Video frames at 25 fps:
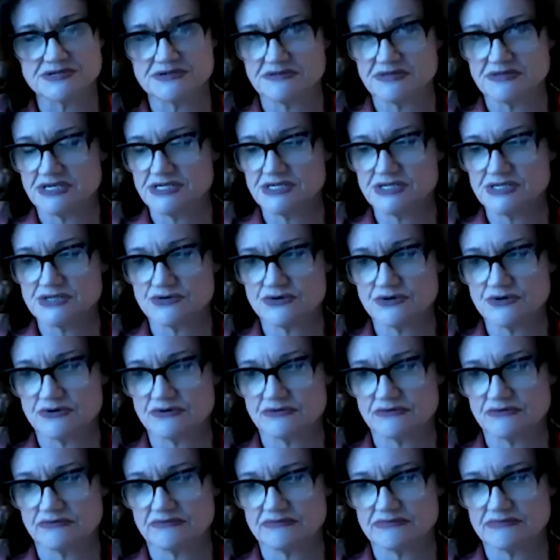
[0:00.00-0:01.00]
So these
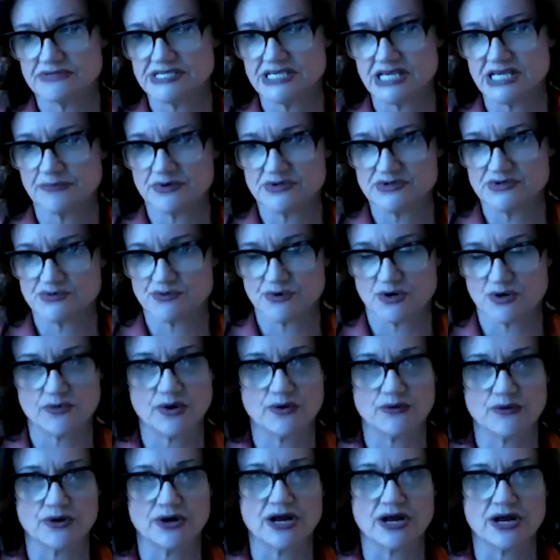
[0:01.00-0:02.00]
are samples where
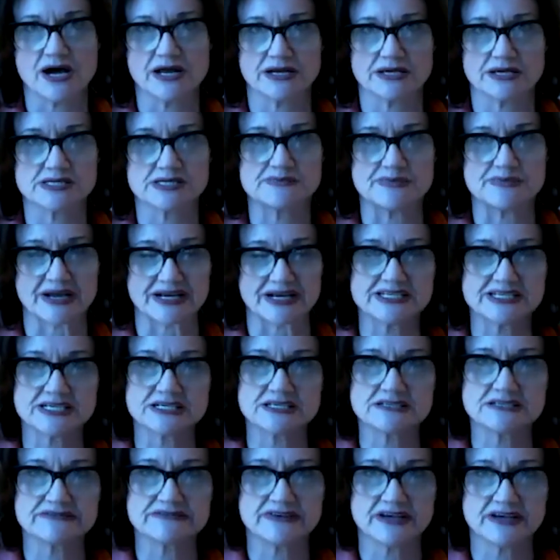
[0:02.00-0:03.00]
we were not
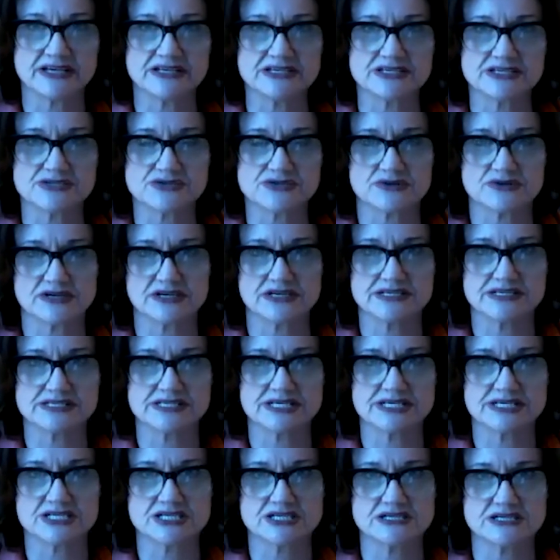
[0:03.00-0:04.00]
expecting to find
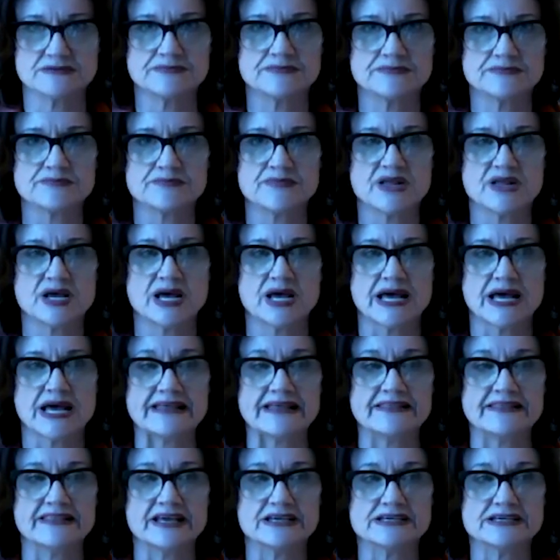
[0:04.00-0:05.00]
disorganization,
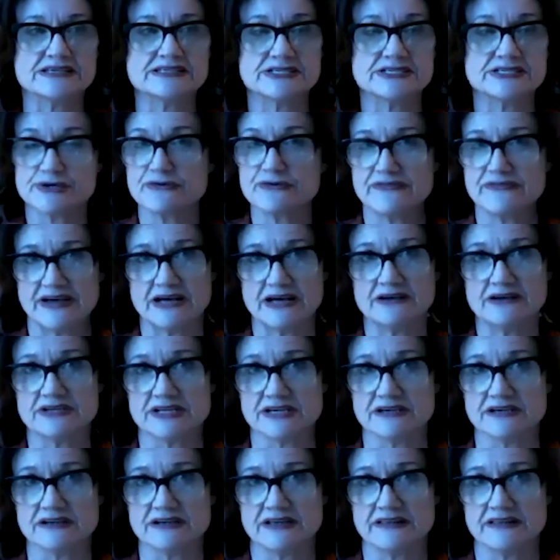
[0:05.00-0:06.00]
and they still found
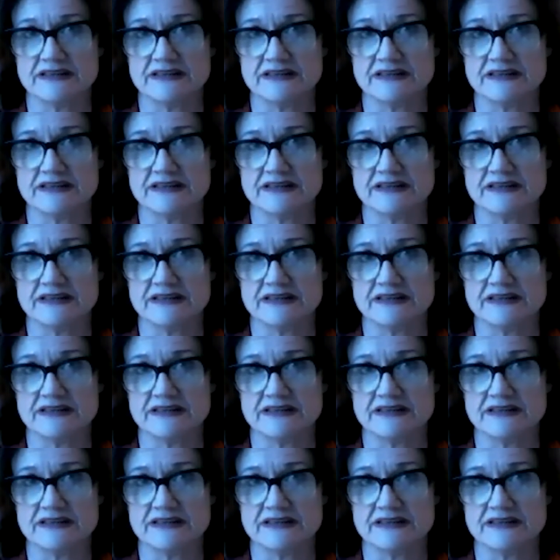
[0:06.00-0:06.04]
it.